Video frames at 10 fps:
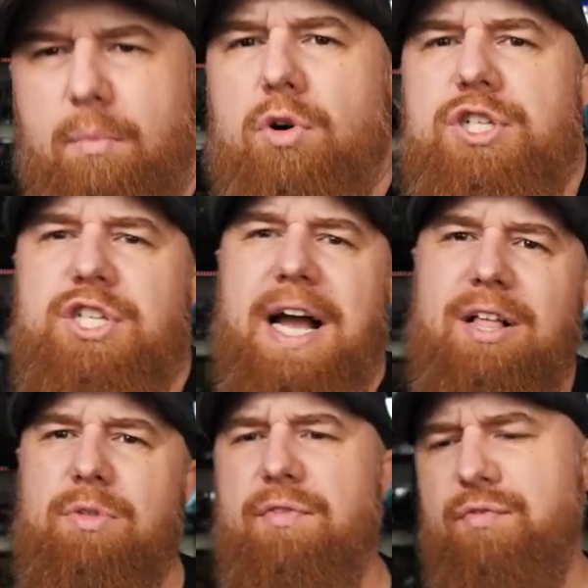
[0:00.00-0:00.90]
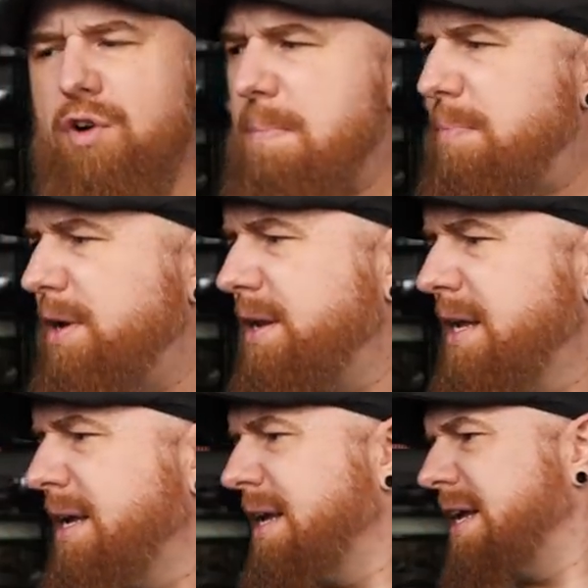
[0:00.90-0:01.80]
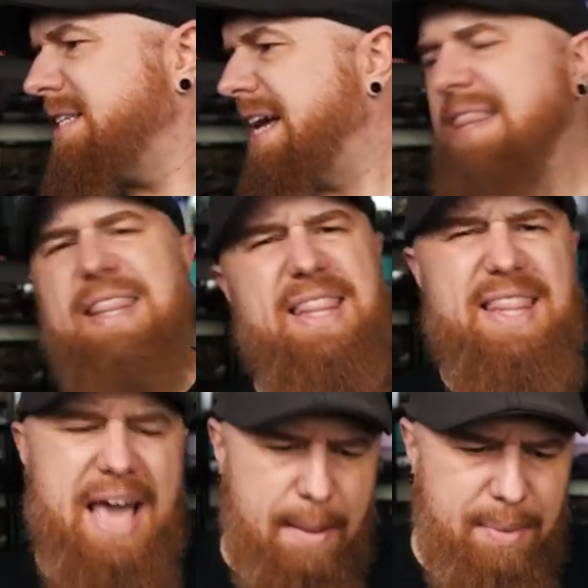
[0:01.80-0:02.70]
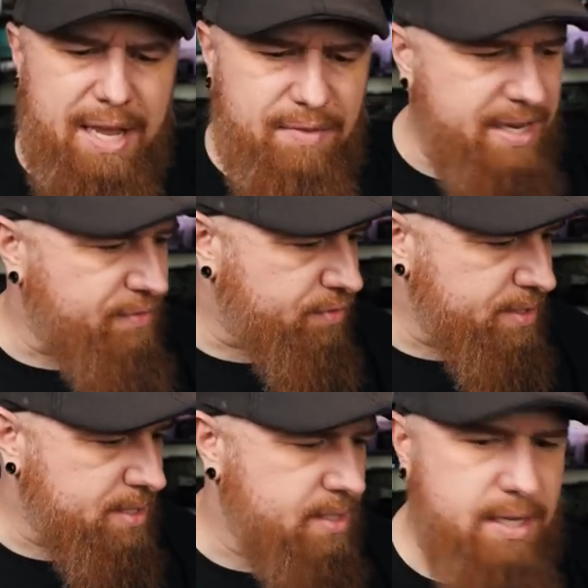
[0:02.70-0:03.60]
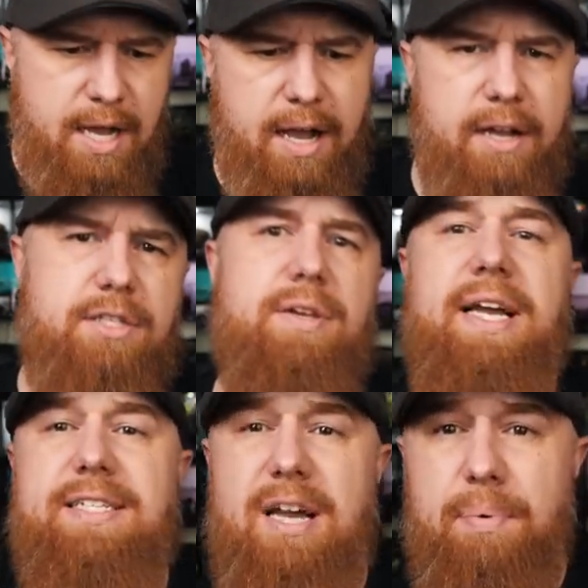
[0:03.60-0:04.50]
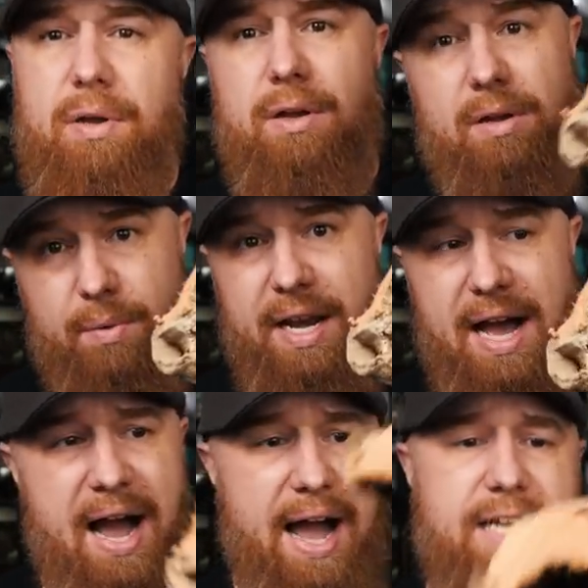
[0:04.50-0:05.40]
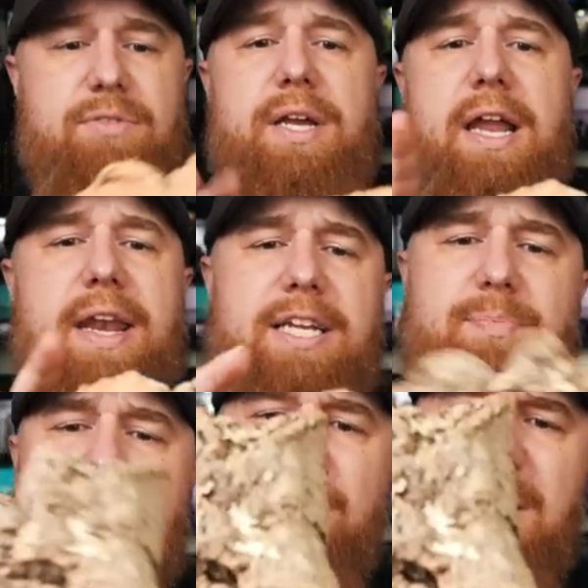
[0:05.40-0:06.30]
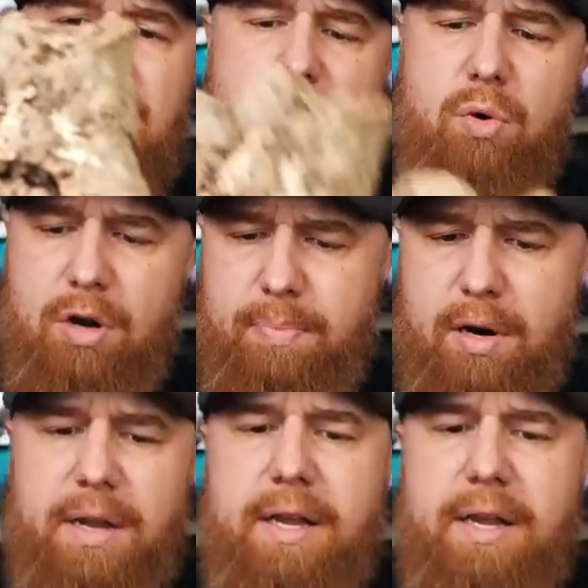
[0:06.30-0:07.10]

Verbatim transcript: more shallow in the front, but it's not that big of a difference. So next up, we need a hide. So we got a nice big piece of cork bark